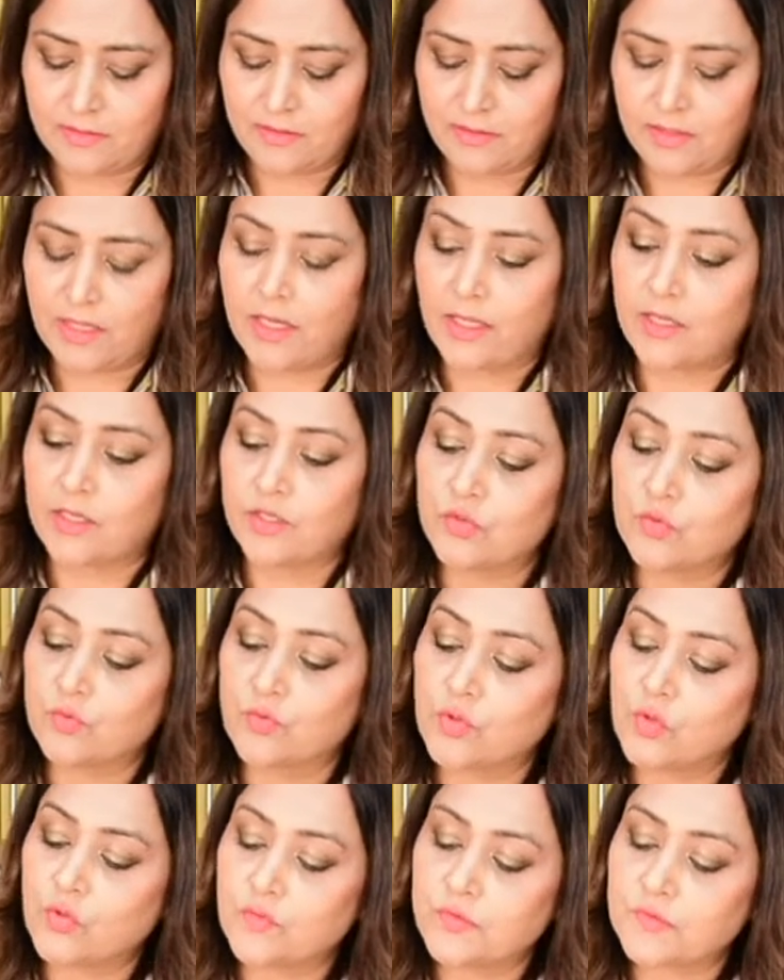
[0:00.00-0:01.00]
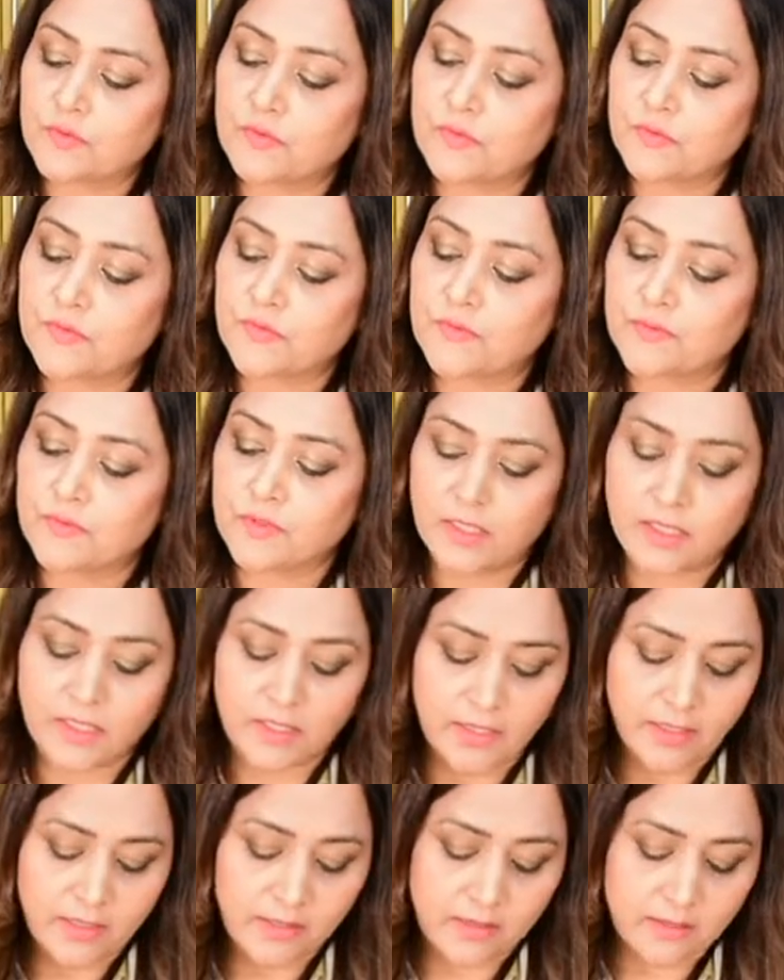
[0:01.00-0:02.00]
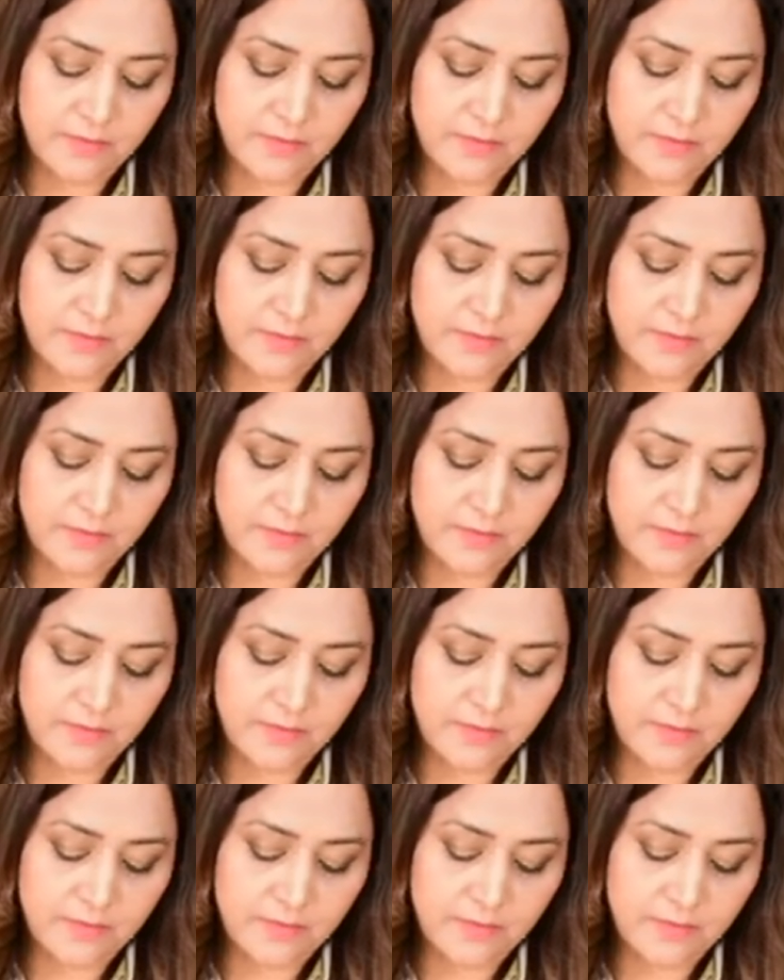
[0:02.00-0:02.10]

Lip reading: adding 2 cloves of garlic,